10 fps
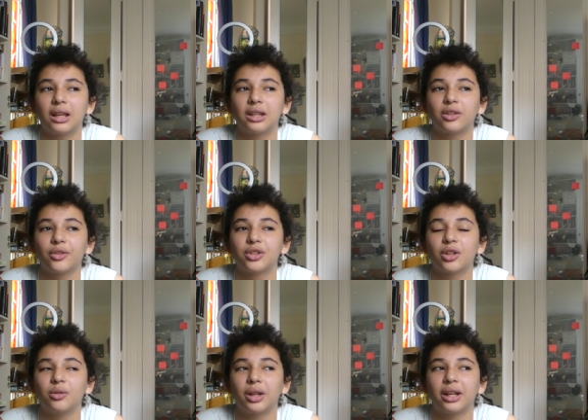it's
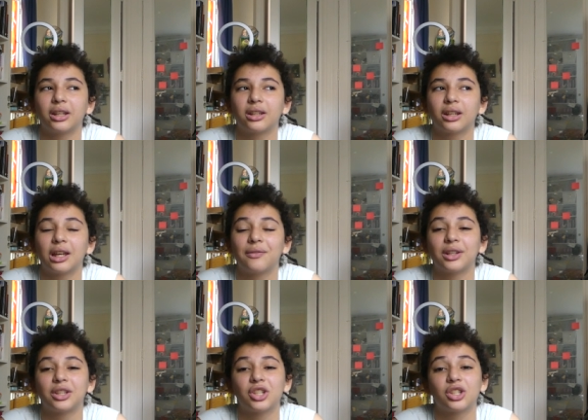also like if
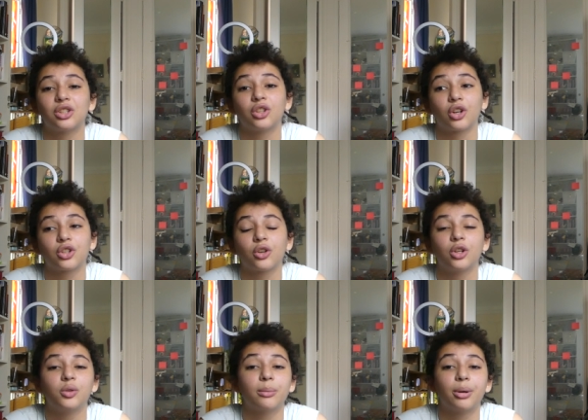it just starts
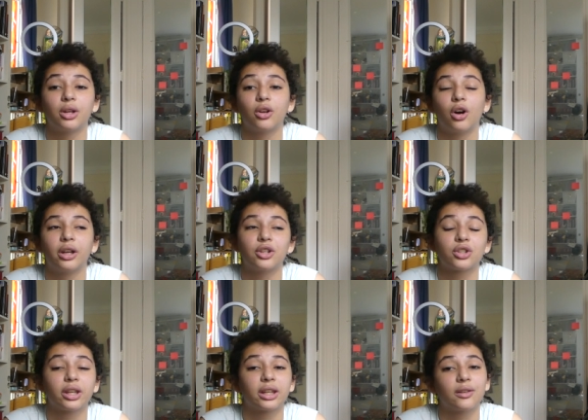hurting, you can put it on and
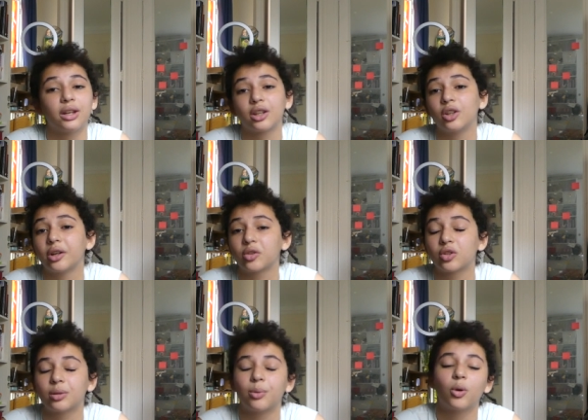just like give it a little extra
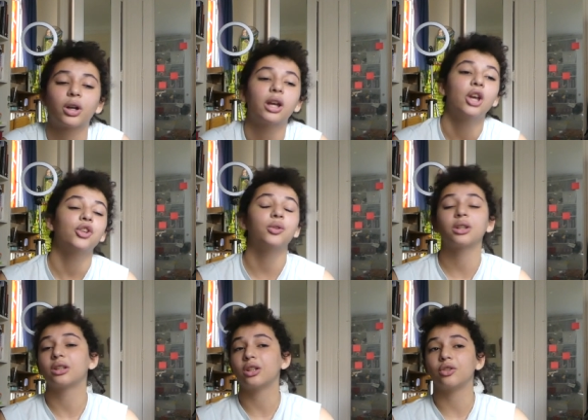support so you
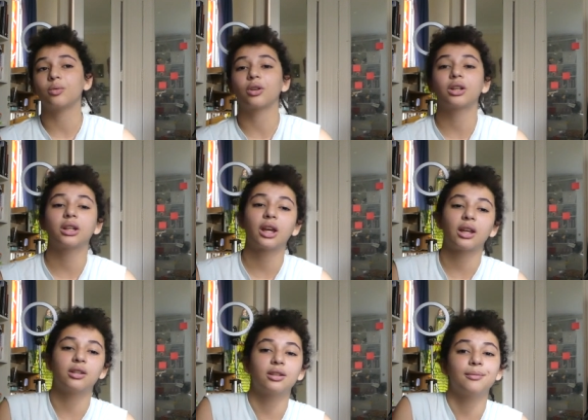can continue working,
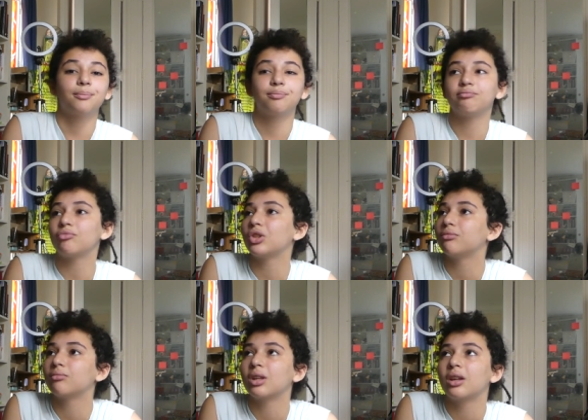and
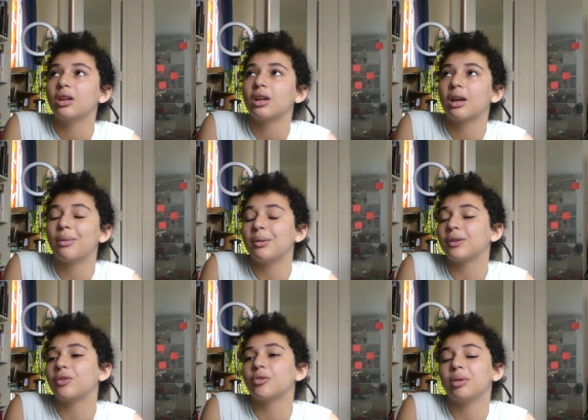it might be the
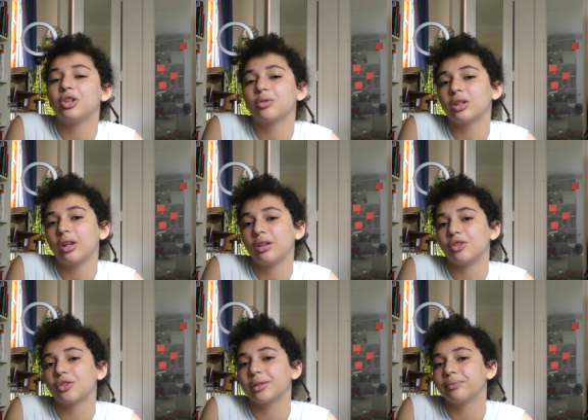difference between injury and non-injury.